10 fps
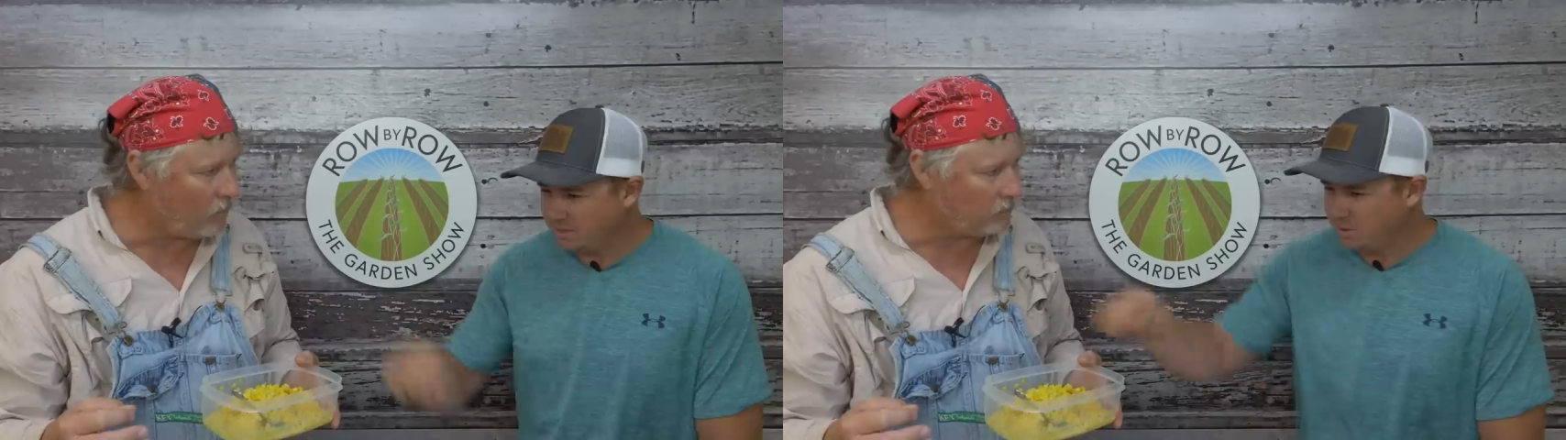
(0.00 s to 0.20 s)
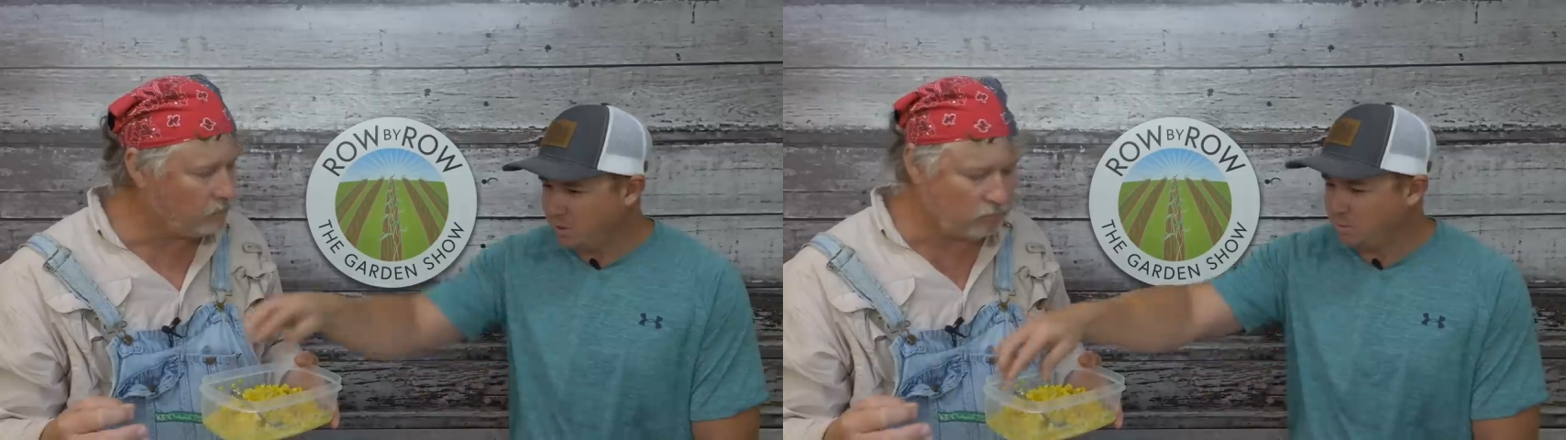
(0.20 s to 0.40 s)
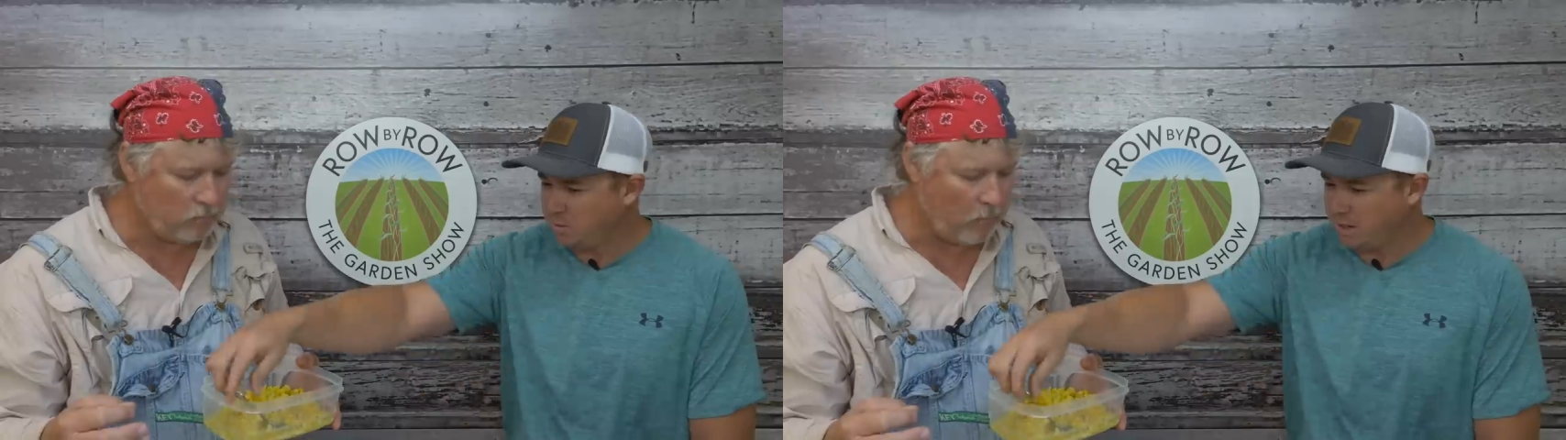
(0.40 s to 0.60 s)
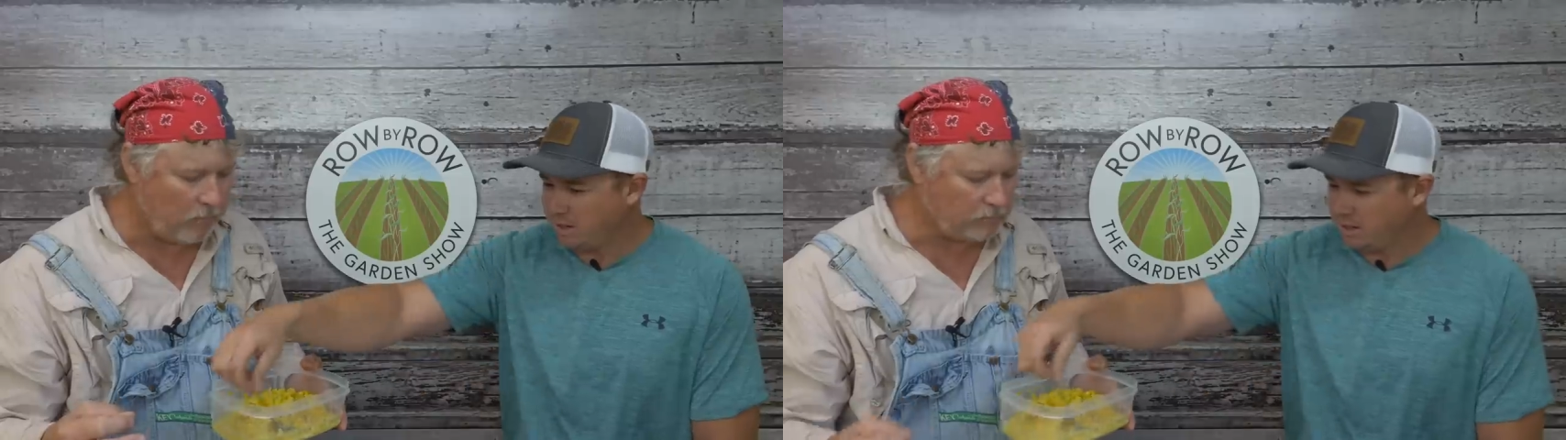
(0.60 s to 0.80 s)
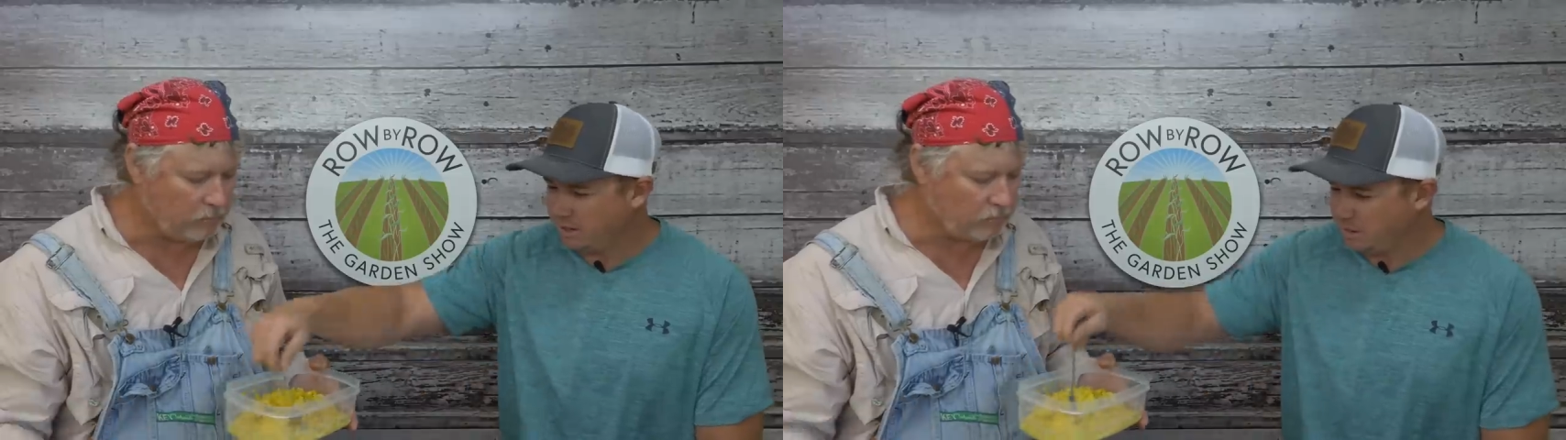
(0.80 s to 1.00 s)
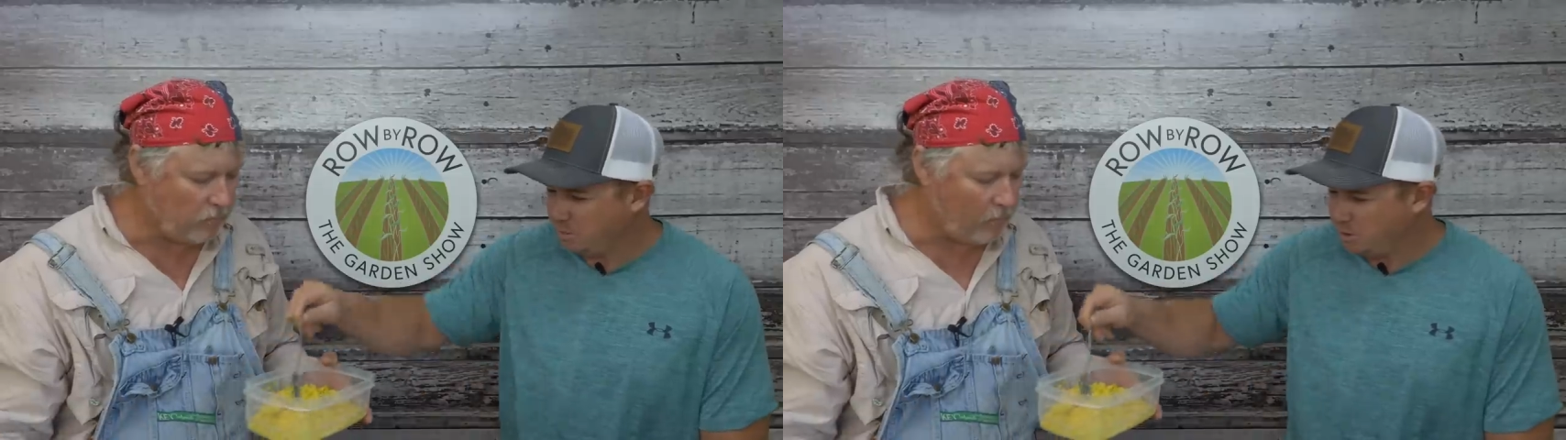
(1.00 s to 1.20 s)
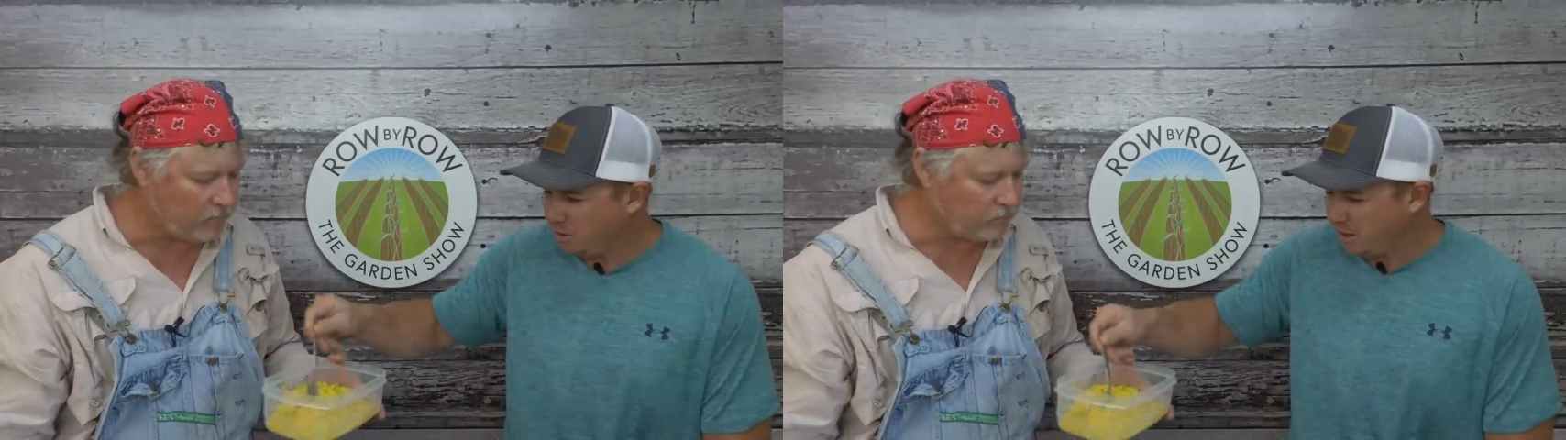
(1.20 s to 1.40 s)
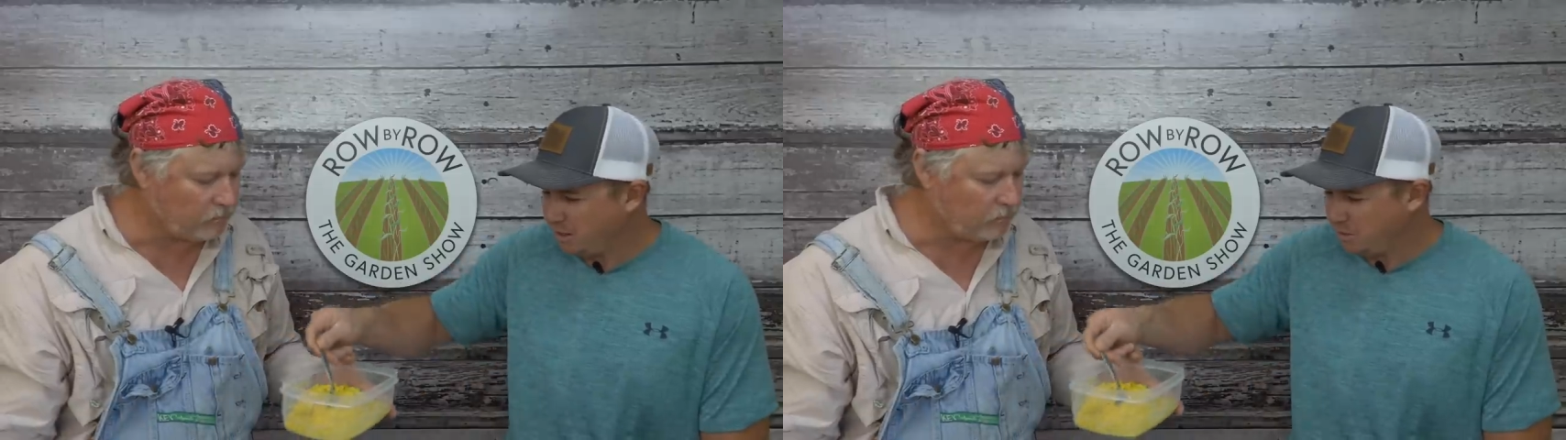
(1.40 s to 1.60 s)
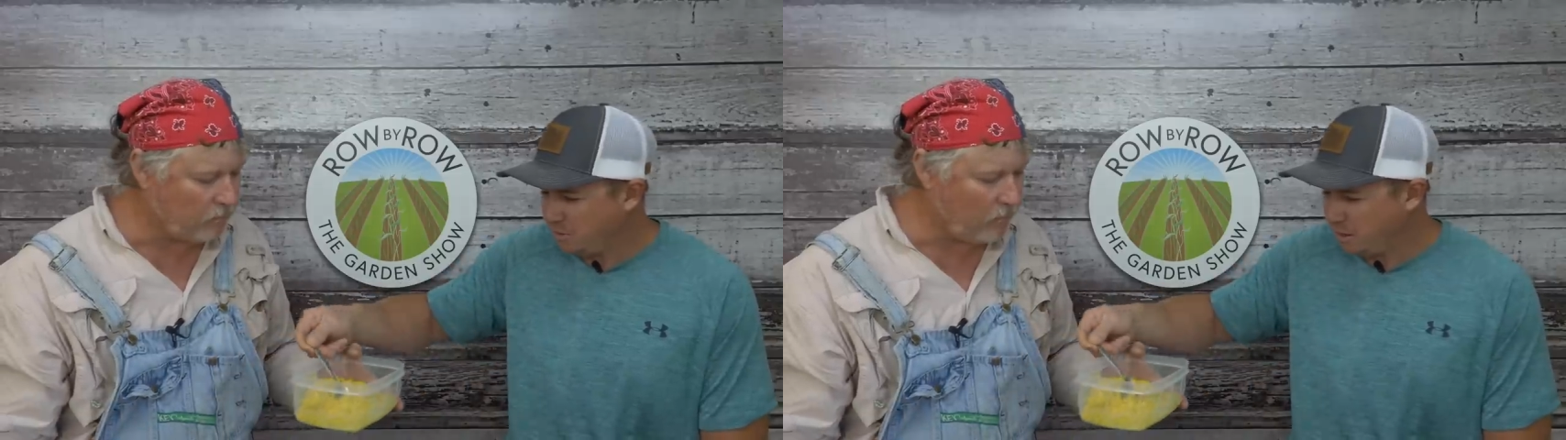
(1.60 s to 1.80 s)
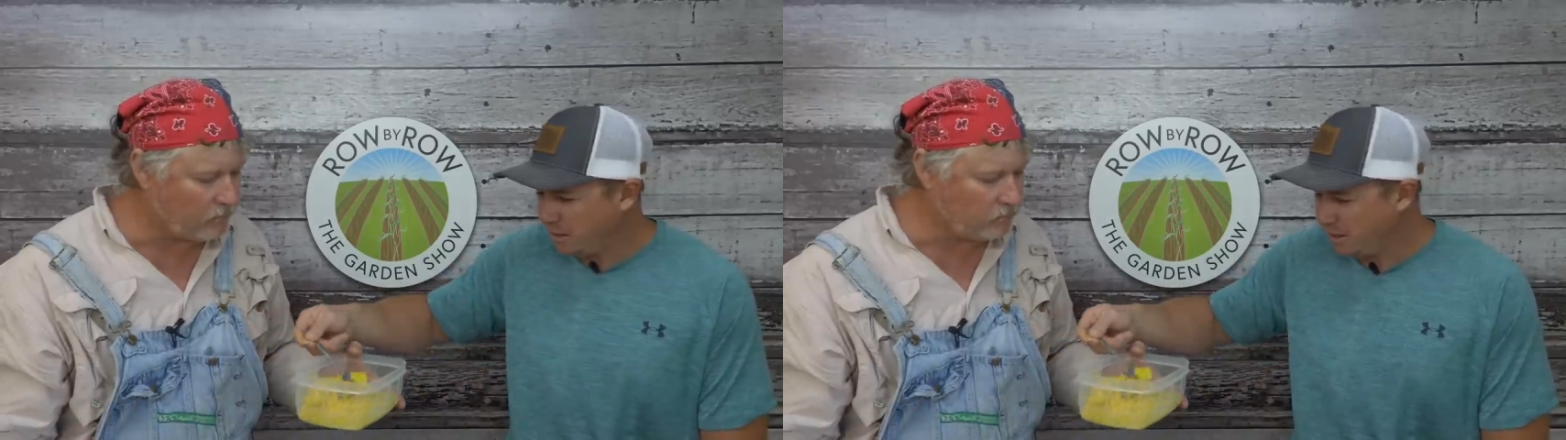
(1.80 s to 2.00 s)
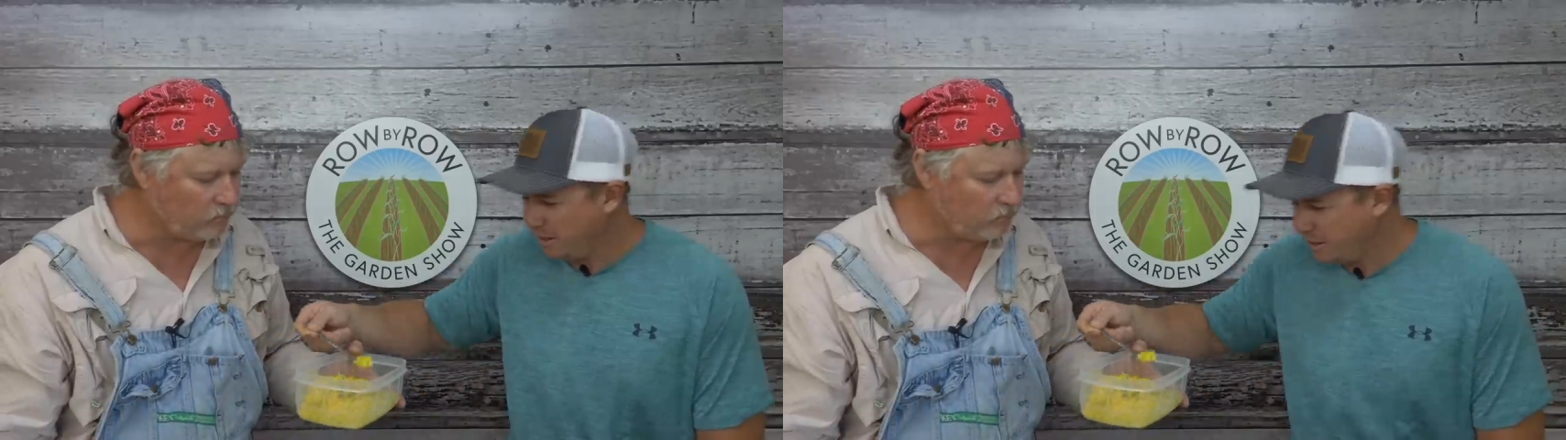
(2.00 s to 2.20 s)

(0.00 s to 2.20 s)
Speaker 1: if you don't mind there, let me try a little bite of